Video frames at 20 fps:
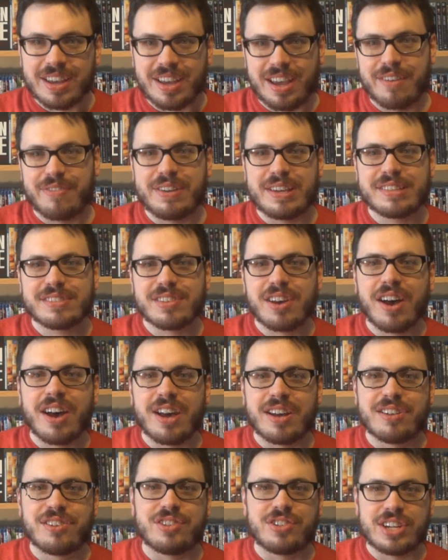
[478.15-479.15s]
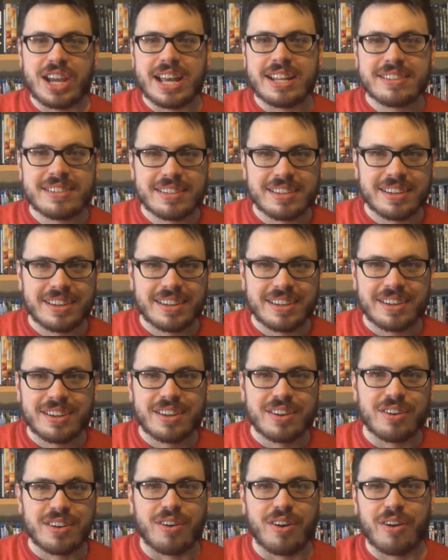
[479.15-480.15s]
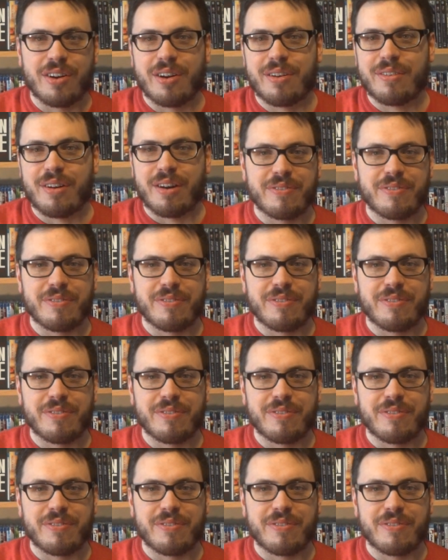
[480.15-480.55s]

if he saw a jet or